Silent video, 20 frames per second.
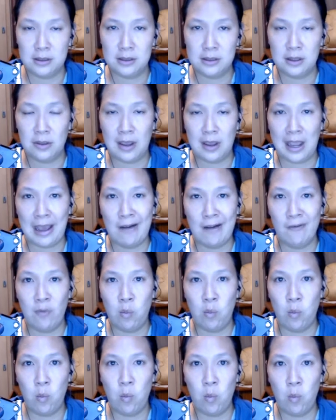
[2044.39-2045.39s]
So they have
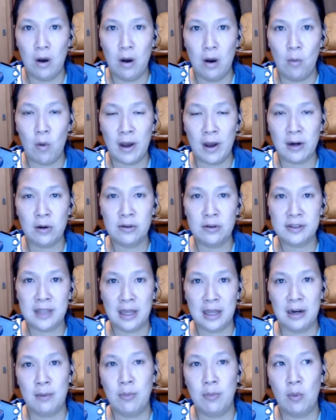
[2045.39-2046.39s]
one whole
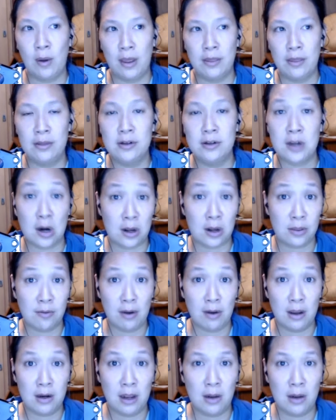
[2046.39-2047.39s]
setup with dark
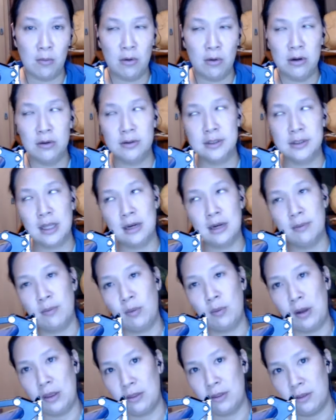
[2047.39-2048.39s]
thread and one whole setup
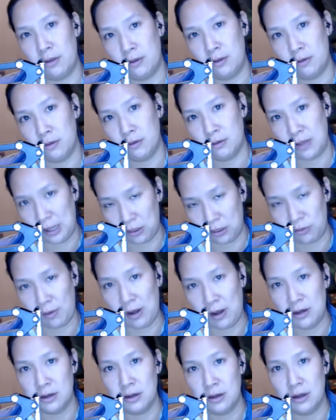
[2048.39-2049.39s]
with light
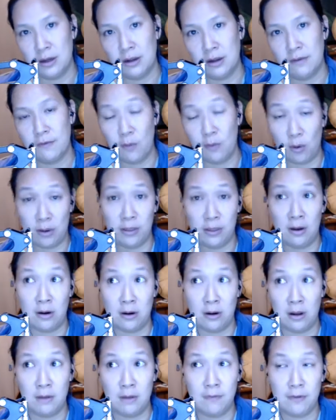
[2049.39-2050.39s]
thread for
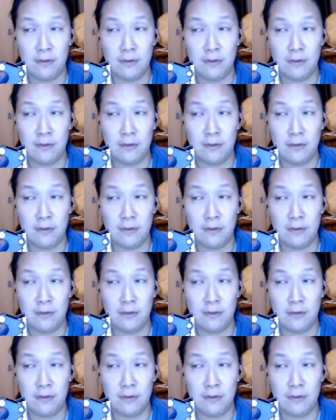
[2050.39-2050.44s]
their